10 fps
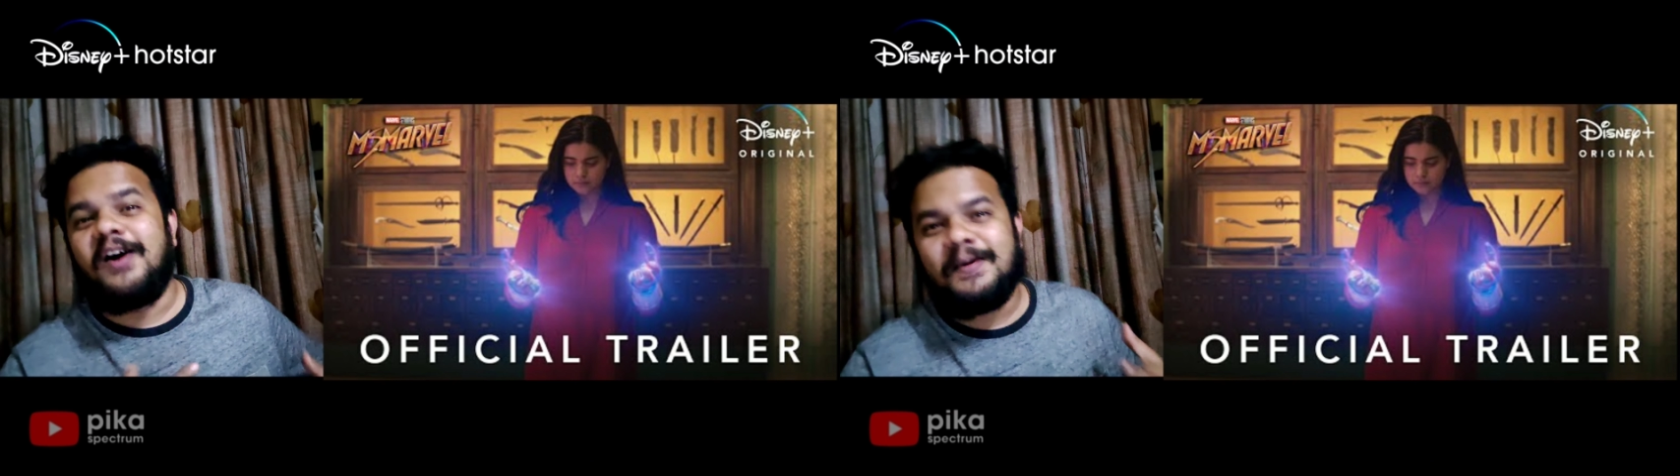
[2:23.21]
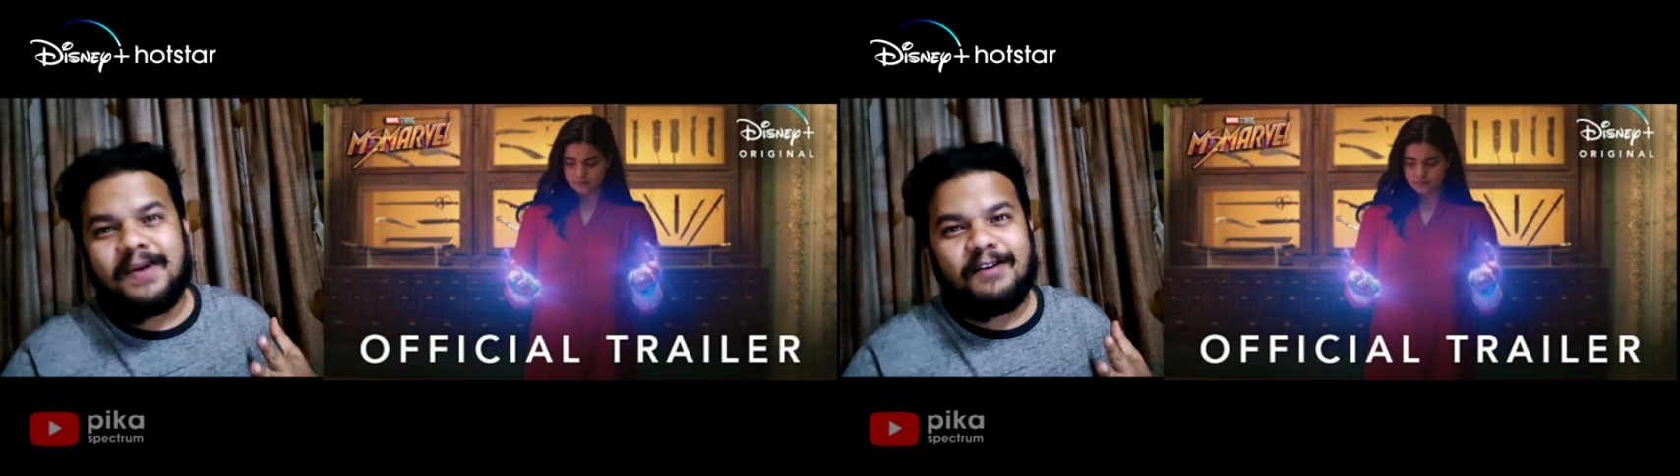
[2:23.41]

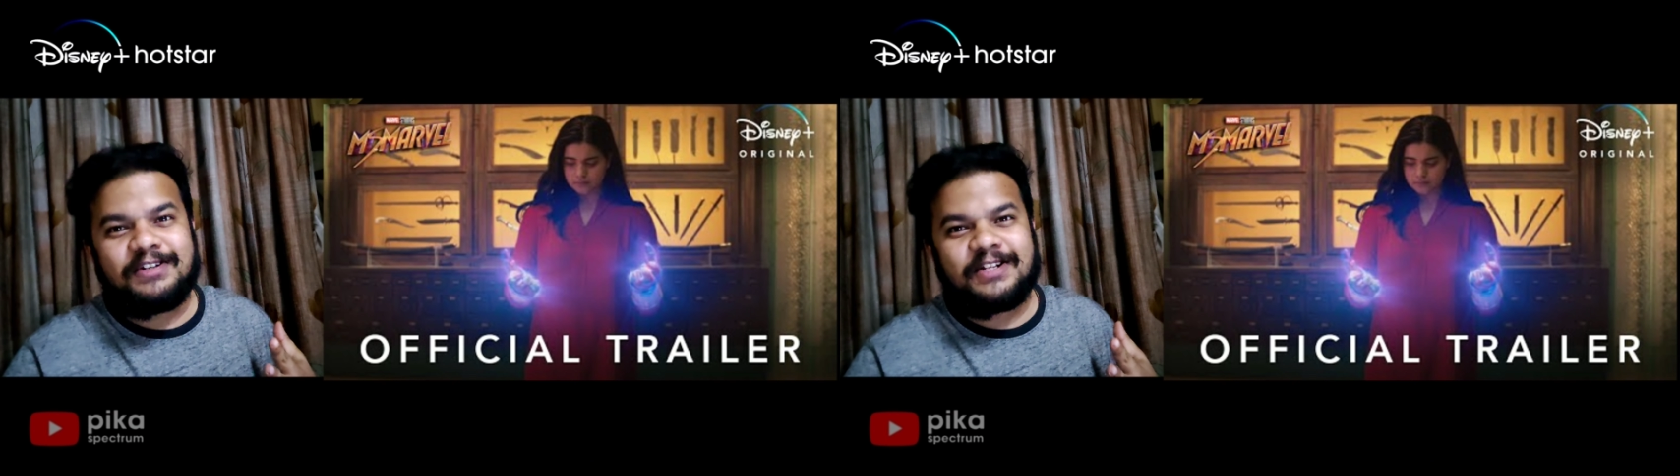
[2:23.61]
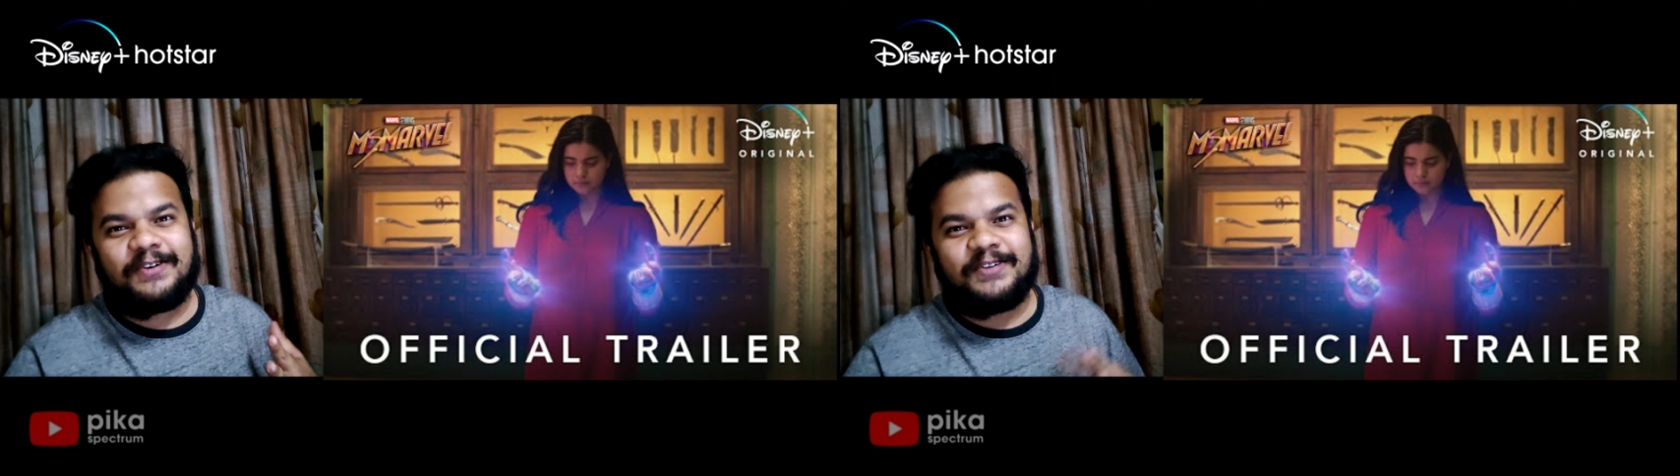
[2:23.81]
her
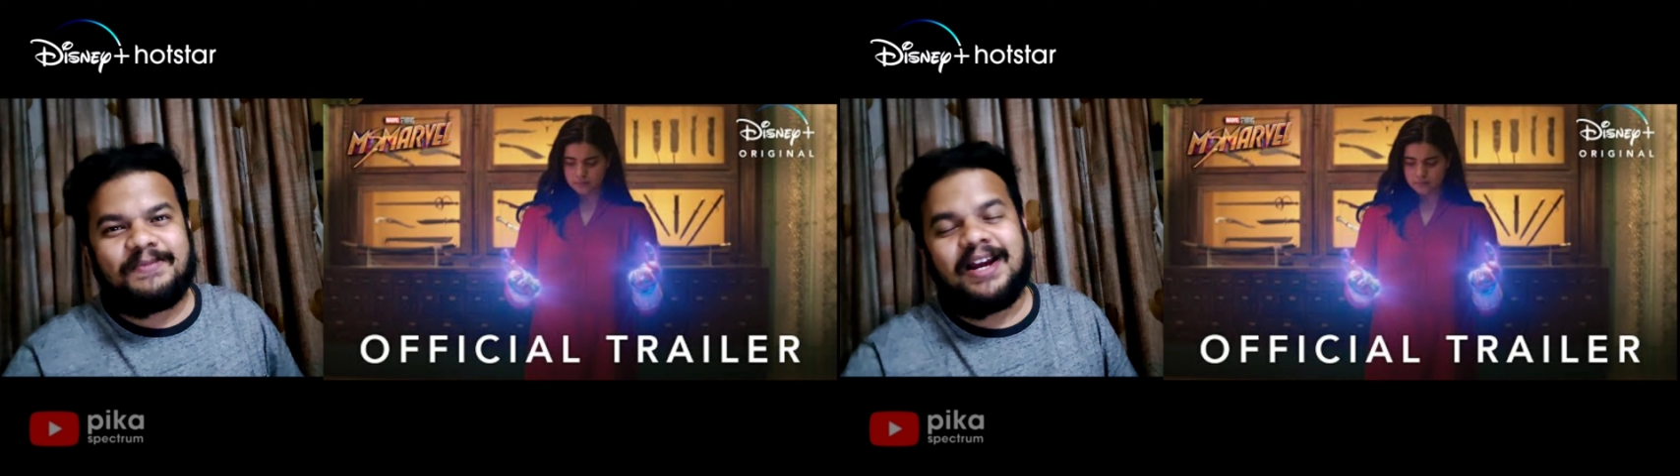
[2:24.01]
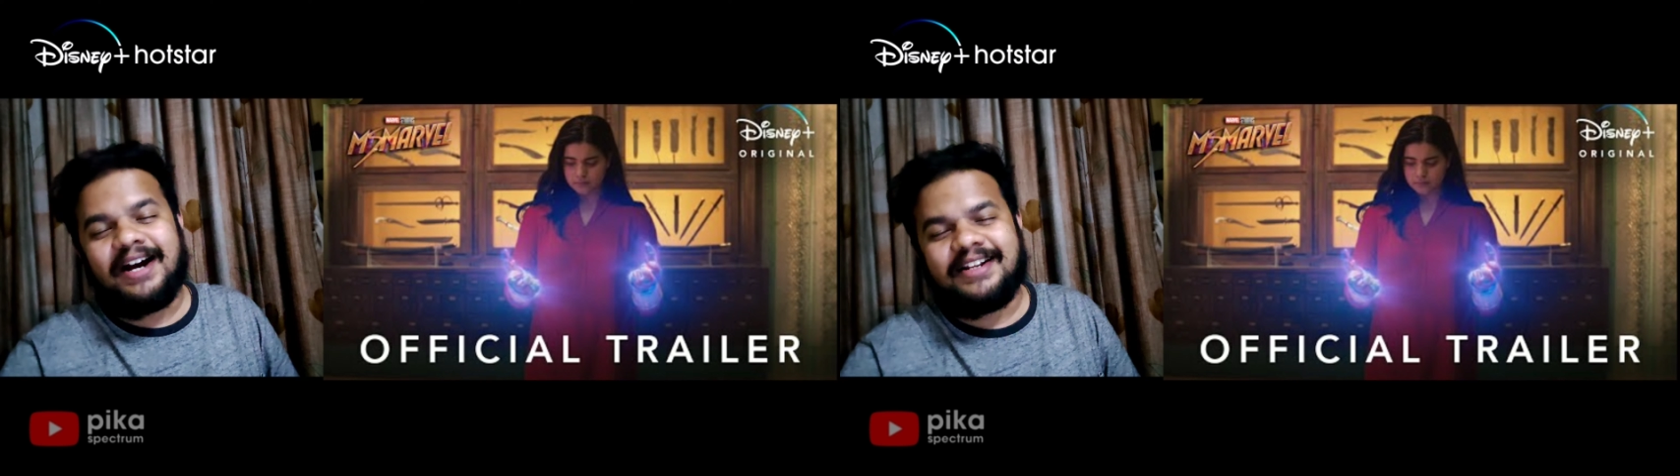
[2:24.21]
powers are going
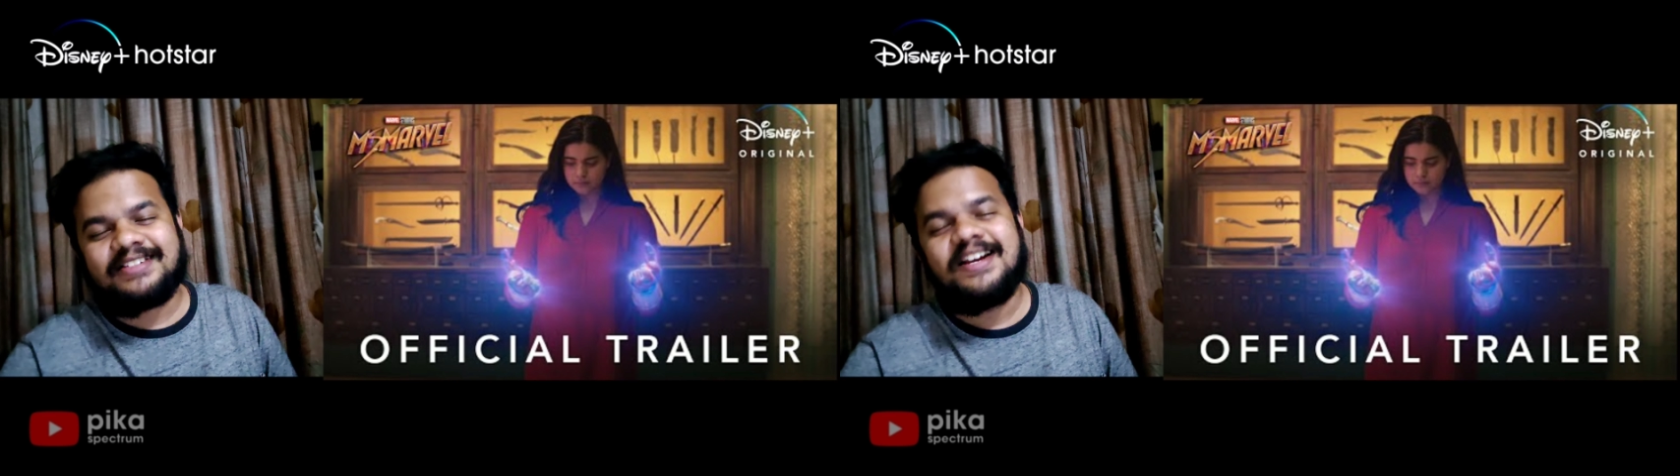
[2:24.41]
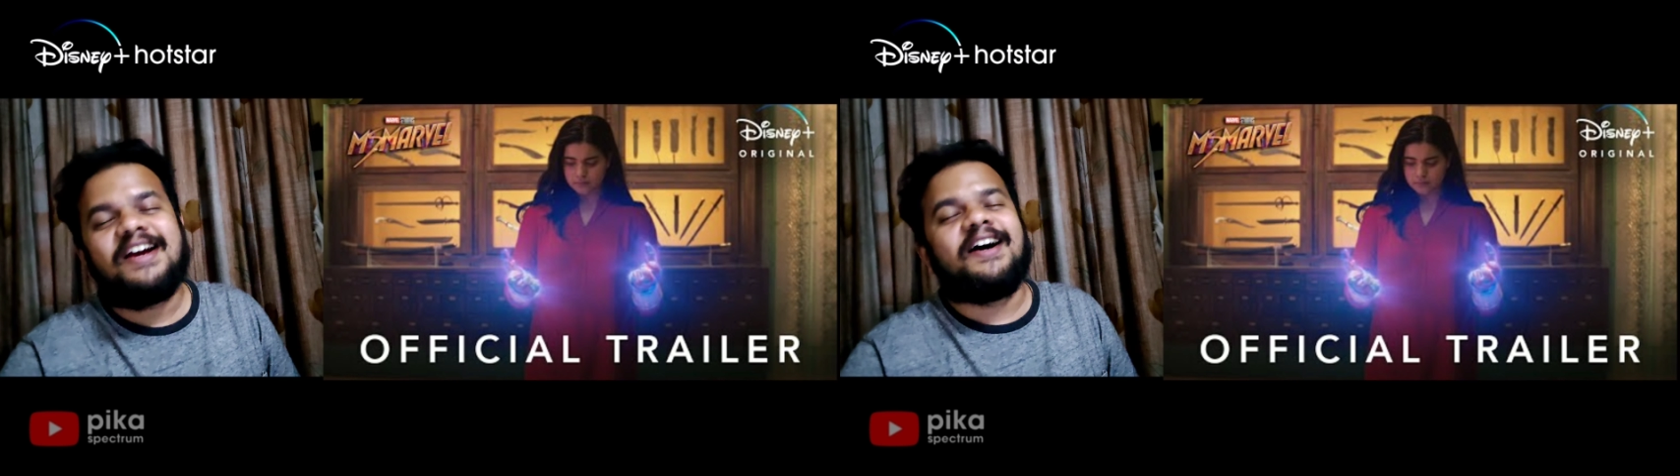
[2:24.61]
to be harnessed.